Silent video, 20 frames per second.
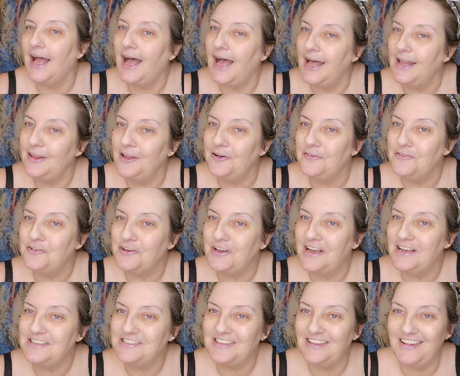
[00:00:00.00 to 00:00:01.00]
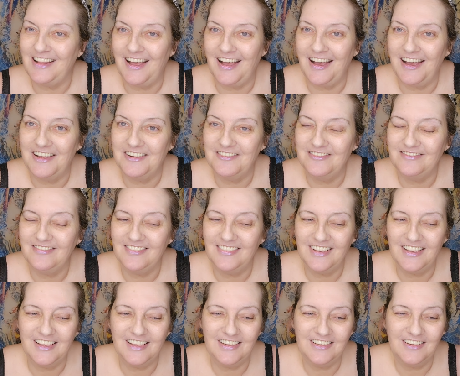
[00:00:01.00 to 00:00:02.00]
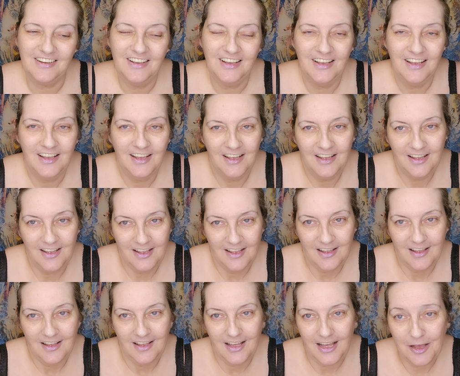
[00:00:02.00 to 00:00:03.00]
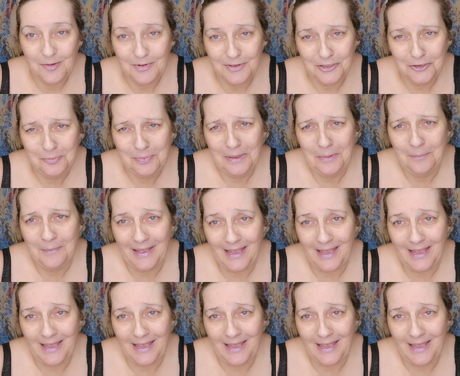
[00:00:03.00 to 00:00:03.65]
I love you guys a lot. And I'm a little bit